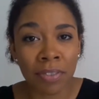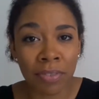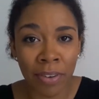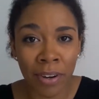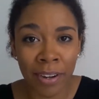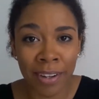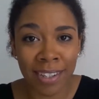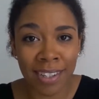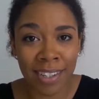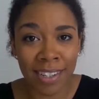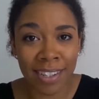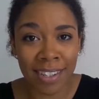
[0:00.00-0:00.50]

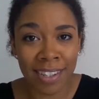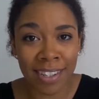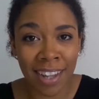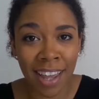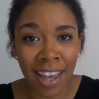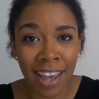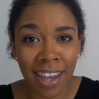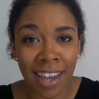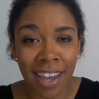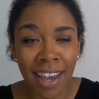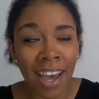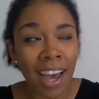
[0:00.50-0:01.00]
phrases
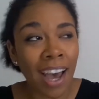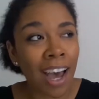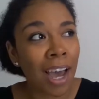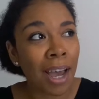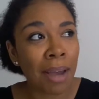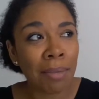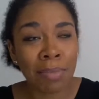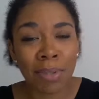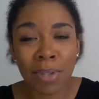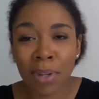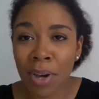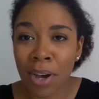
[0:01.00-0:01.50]
like
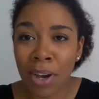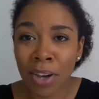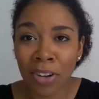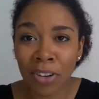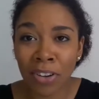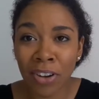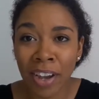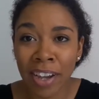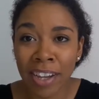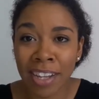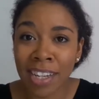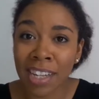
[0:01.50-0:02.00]
"I'm so
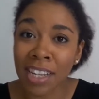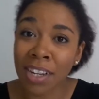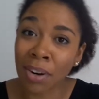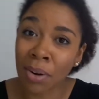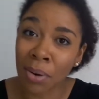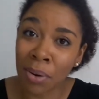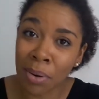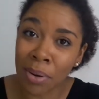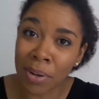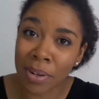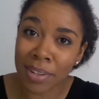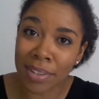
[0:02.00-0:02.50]
hungry I could eat a
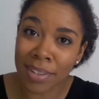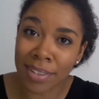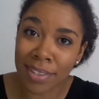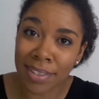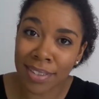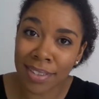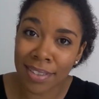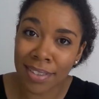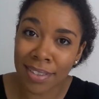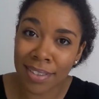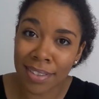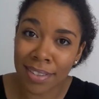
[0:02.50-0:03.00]
horse"?